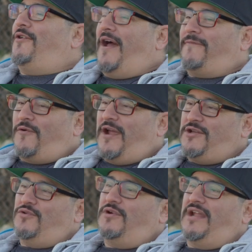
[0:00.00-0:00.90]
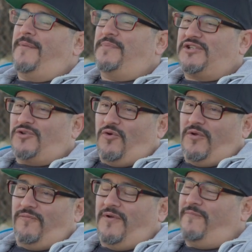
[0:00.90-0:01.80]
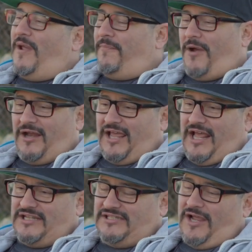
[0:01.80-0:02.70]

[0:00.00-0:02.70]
after I do an episode of my podcast,